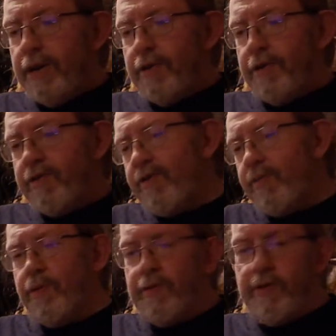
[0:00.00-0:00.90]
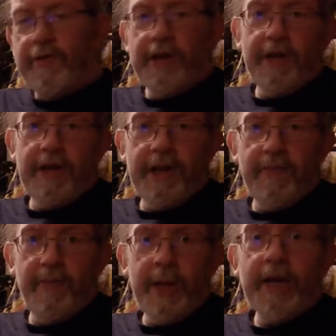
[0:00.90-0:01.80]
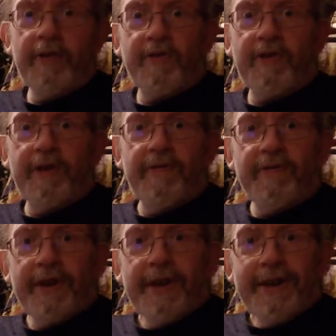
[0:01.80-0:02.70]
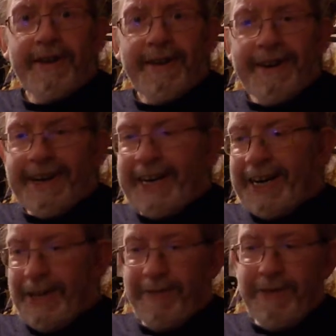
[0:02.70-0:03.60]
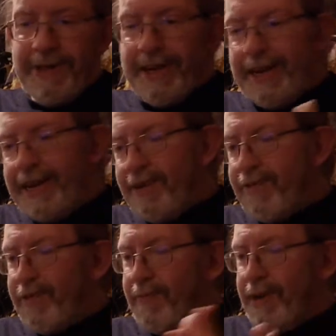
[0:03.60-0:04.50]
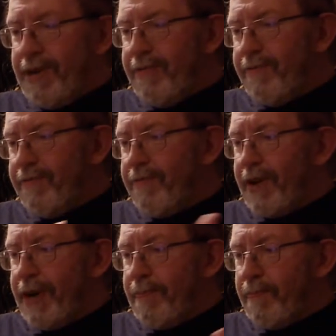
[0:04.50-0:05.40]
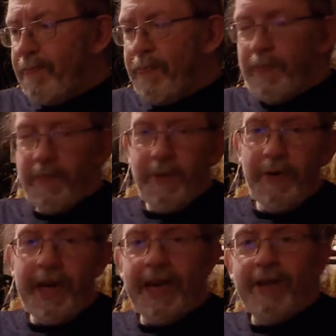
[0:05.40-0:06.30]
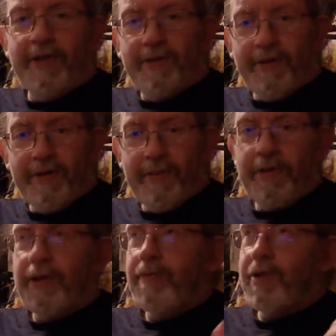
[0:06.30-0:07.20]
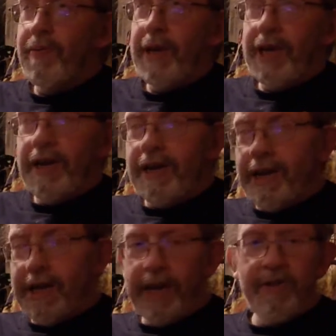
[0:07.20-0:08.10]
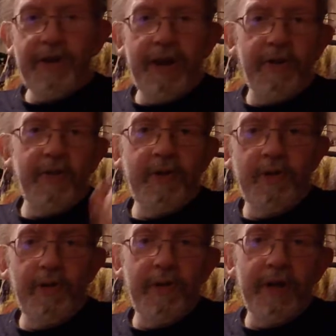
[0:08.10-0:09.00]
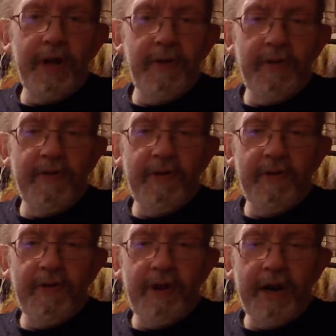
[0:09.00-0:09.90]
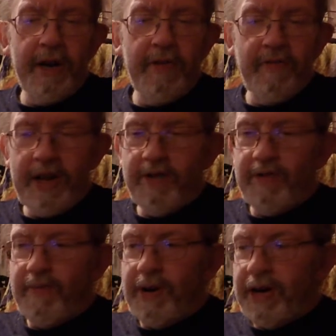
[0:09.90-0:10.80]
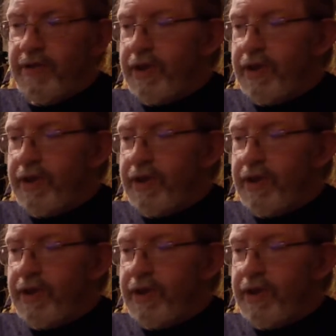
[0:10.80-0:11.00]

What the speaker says: On a similar note, you can then bling stuff. You want that extra bit of brocade on something. You want to make an external hood to go over your fencing mask.